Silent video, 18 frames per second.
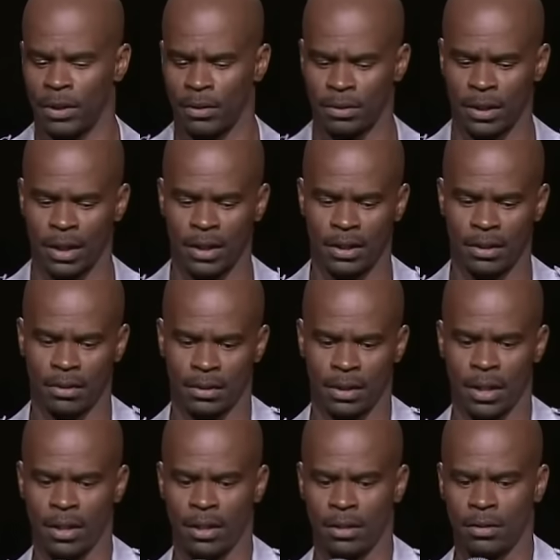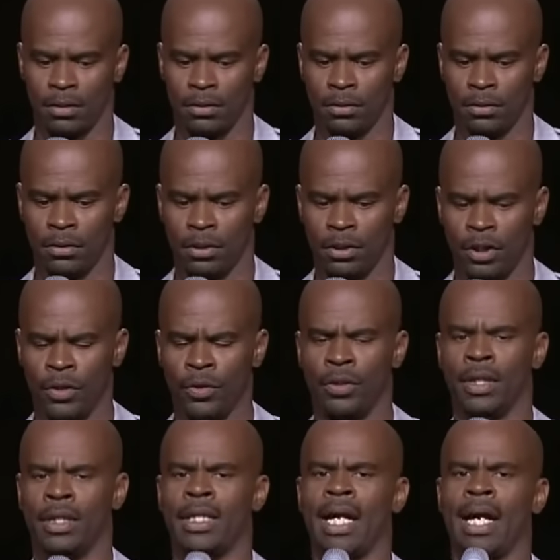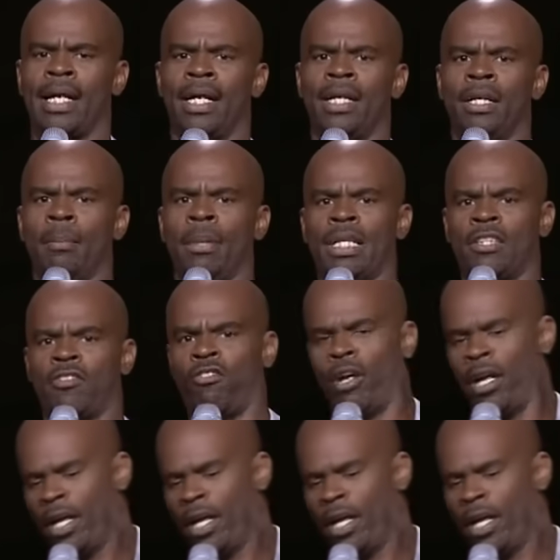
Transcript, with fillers: There's like, there's like, you, your dad, and your best